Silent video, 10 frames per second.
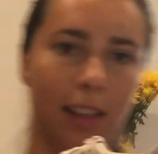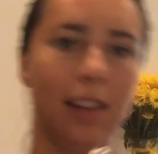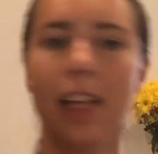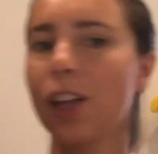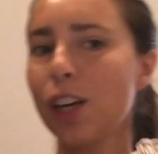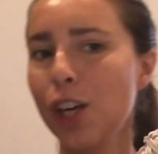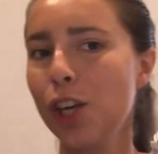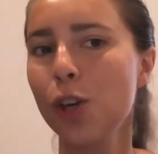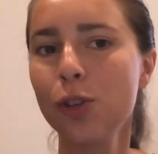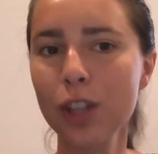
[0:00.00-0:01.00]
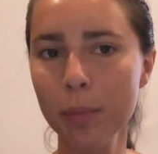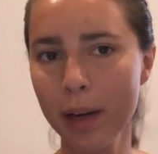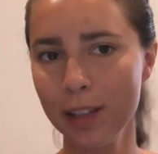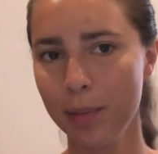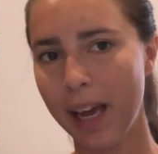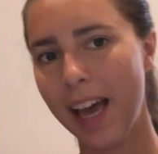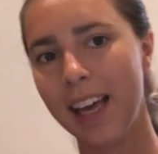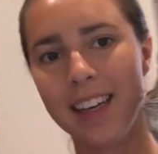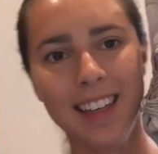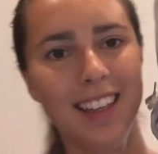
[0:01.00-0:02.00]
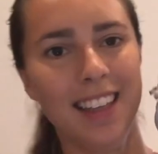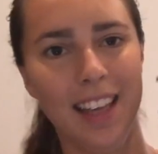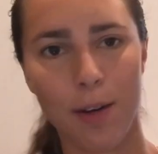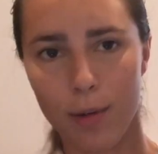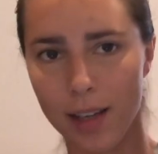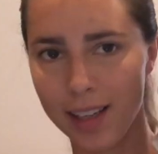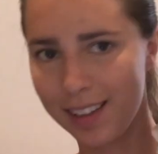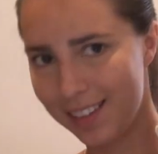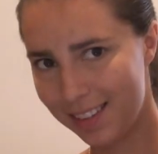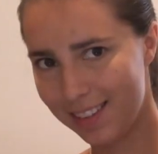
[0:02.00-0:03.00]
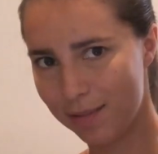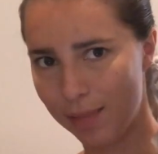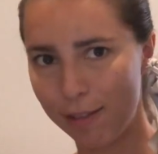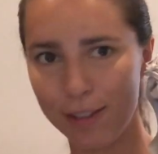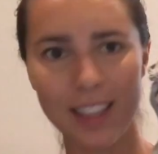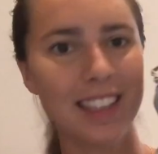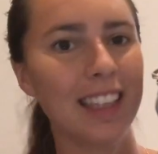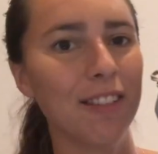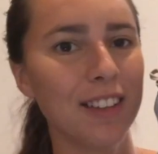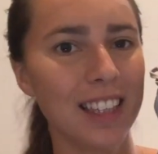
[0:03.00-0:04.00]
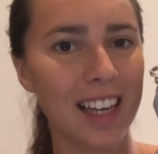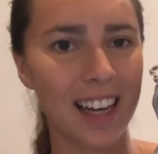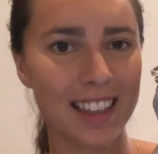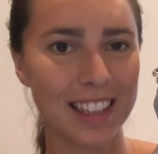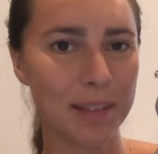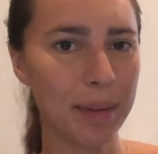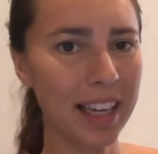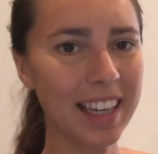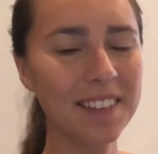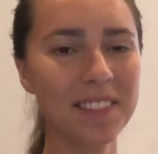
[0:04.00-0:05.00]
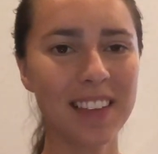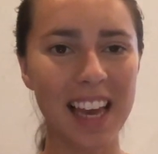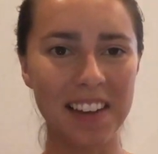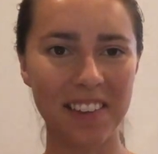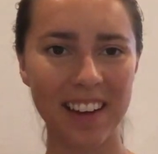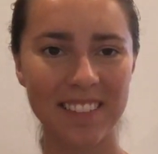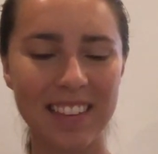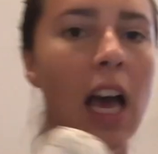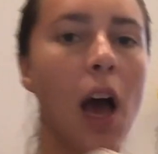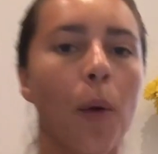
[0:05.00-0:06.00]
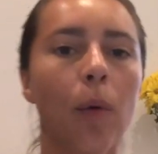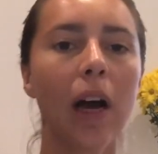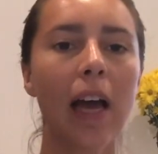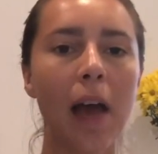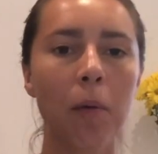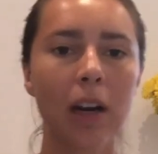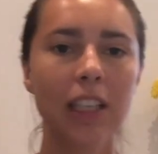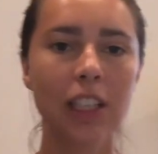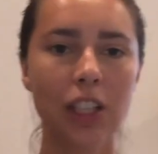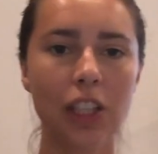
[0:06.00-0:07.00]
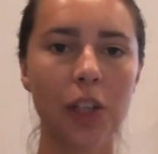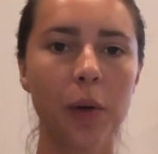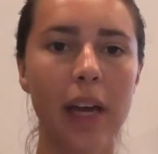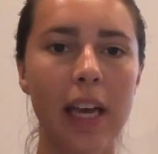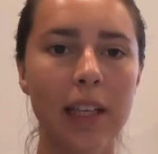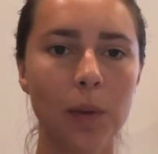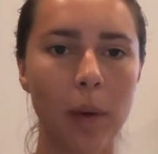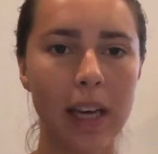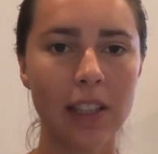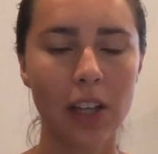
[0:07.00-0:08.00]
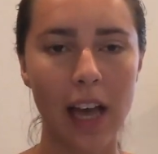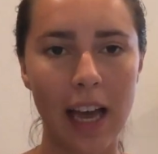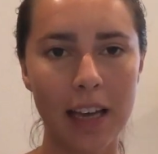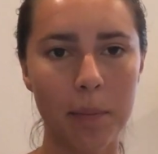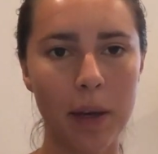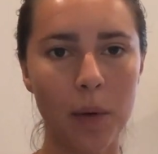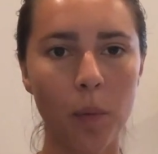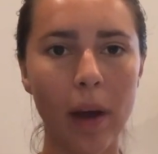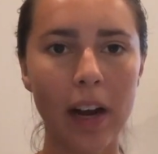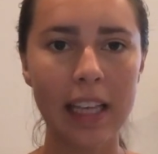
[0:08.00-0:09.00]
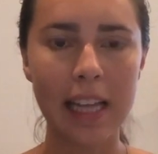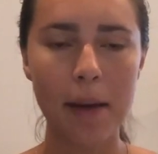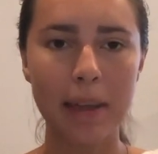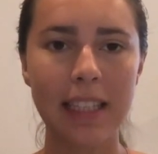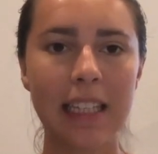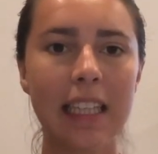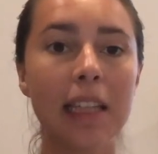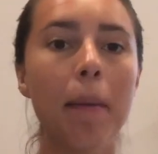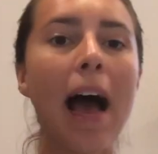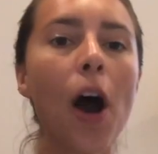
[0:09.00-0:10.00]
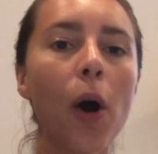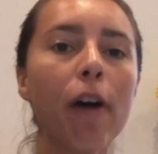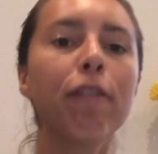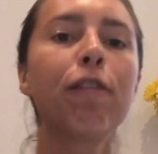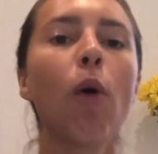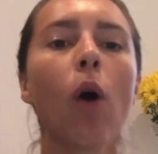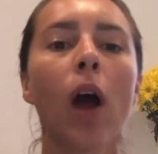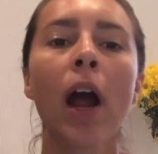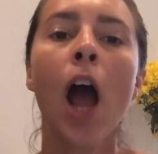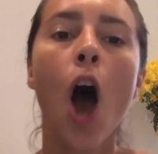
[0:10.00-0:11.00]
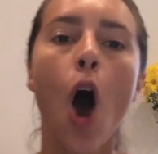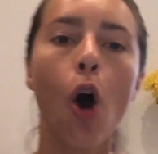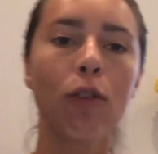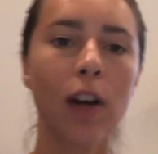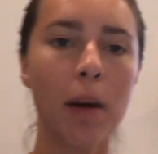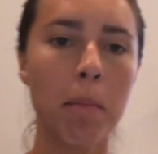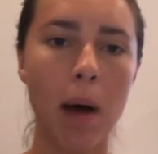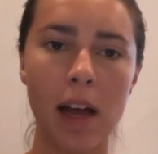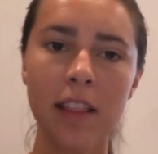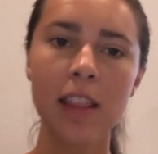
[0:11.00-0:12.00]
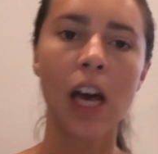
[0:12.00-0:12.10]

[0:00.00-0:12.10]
They look huge compared to my head. Like what? My foot is definitely not this big. Anyway, what I wanted to do is wait until I had been wearing them and testing them out for over a month.